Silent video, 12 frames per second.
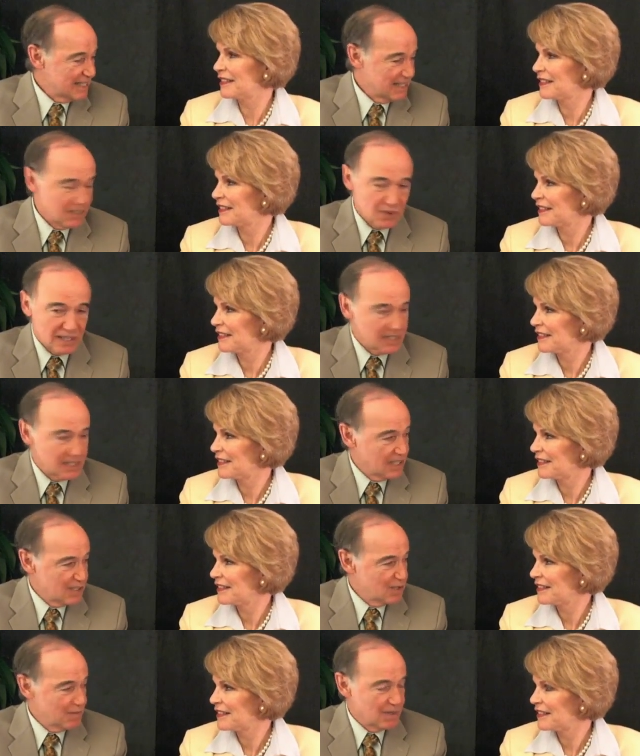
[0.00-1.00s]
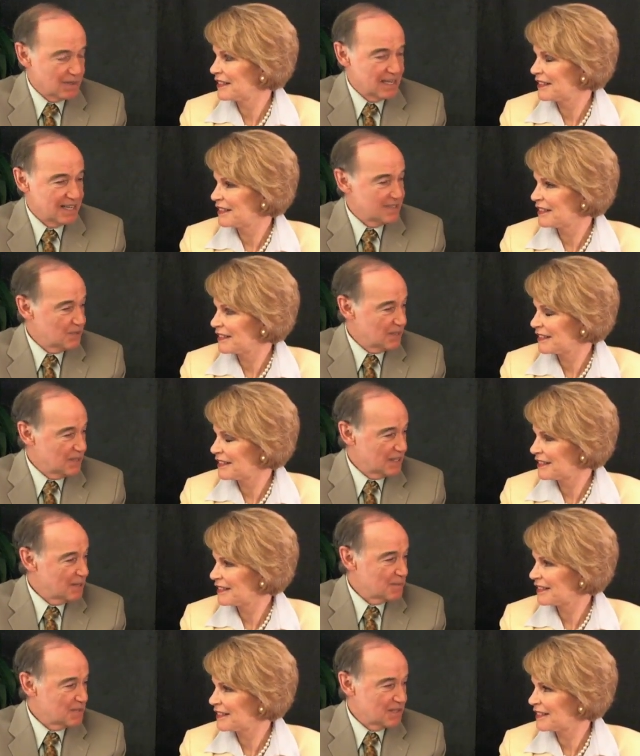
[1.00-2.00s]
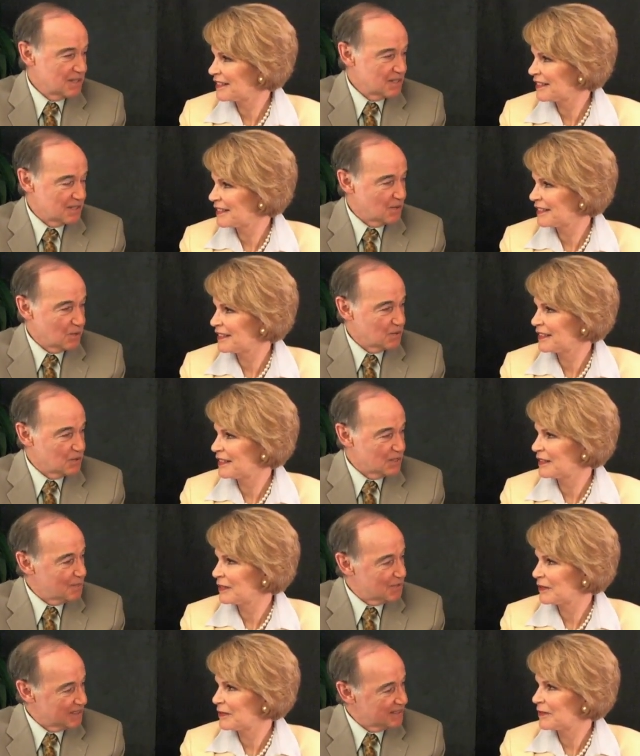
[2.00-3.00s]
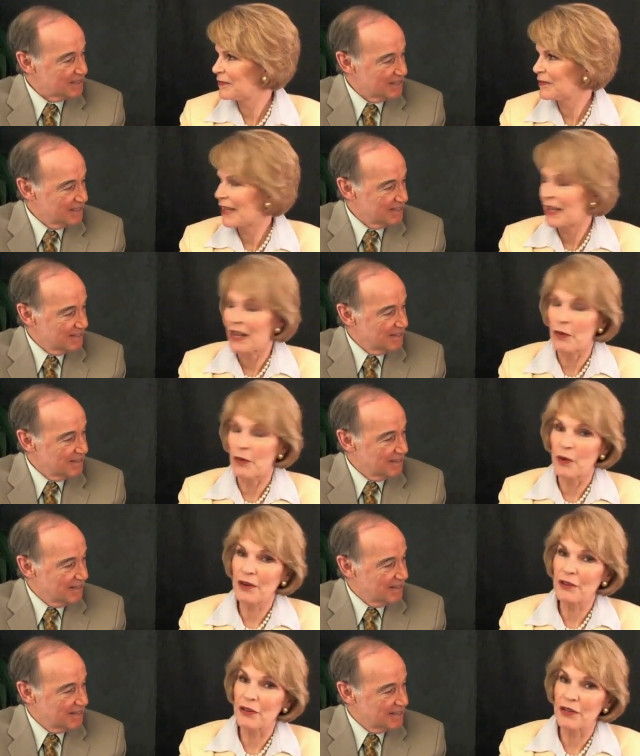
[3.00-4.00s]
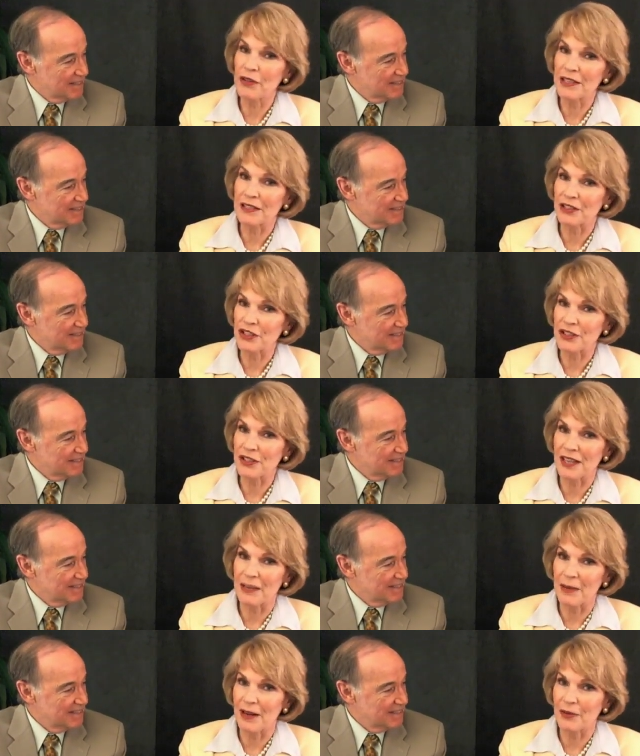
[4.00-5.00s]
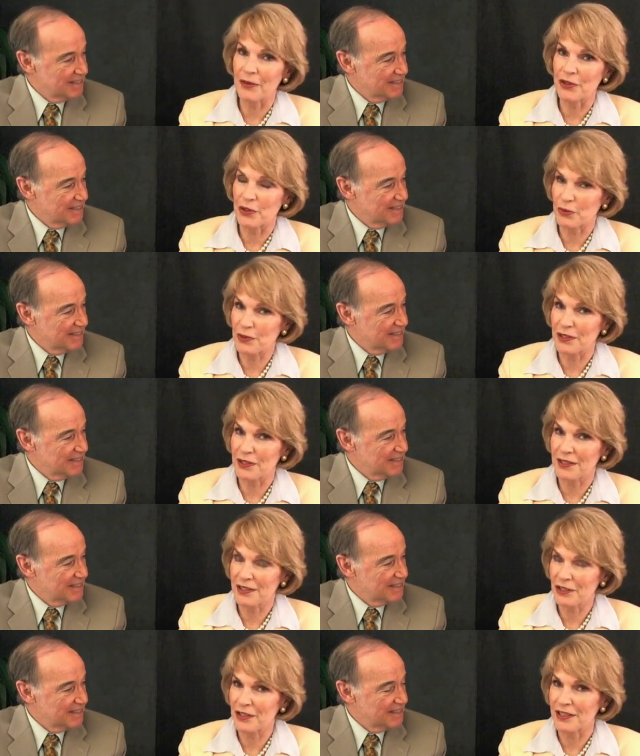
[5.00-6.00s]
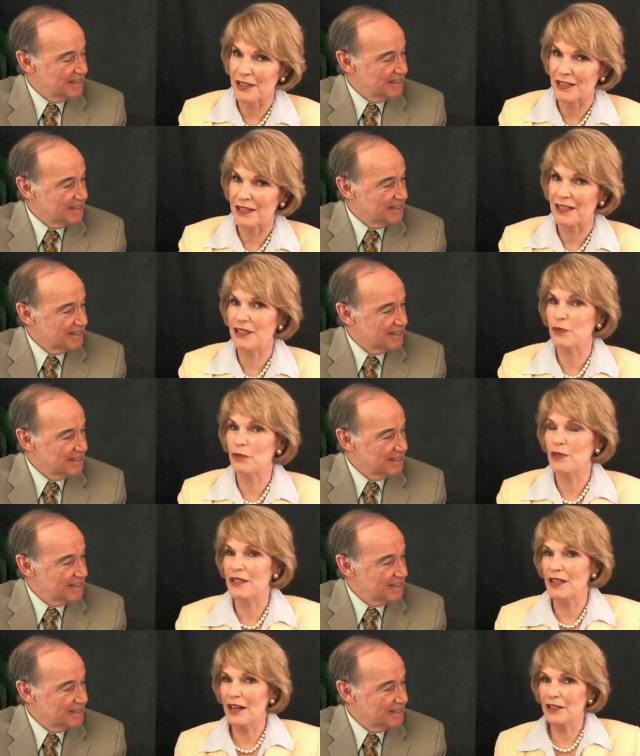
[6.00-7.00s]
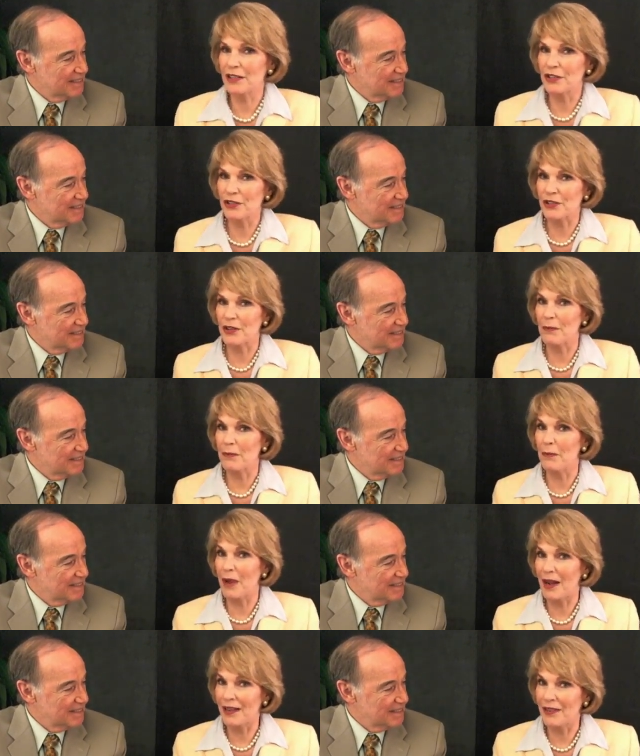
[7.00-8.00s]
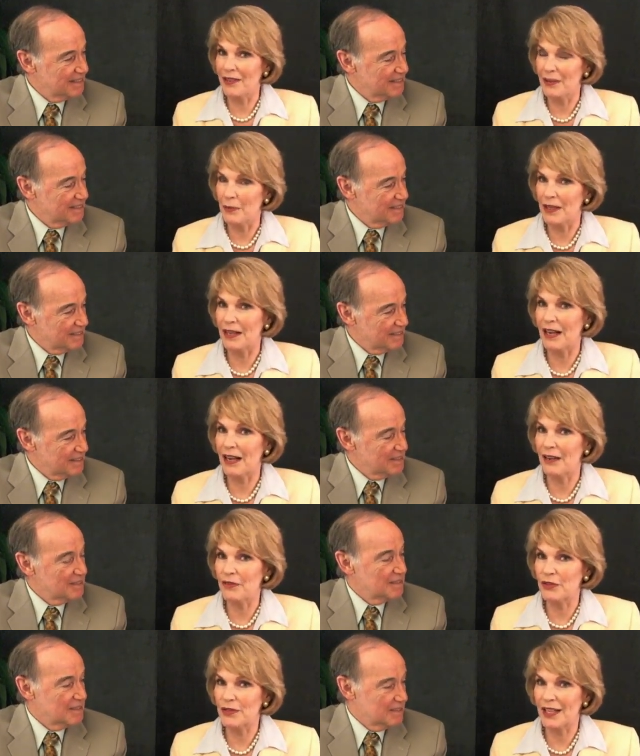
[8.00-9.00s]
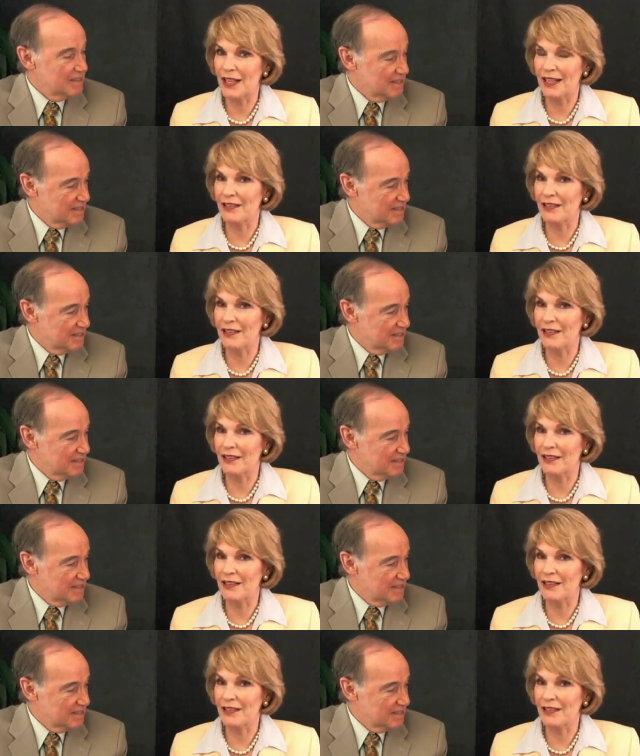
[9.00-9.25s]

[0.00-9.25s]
Speaker 1: the direct-to-consumer ads when it comes to this whole subject.
Speaker 2: And one of the things that just came out that's really serious is when doctors combine them and have you take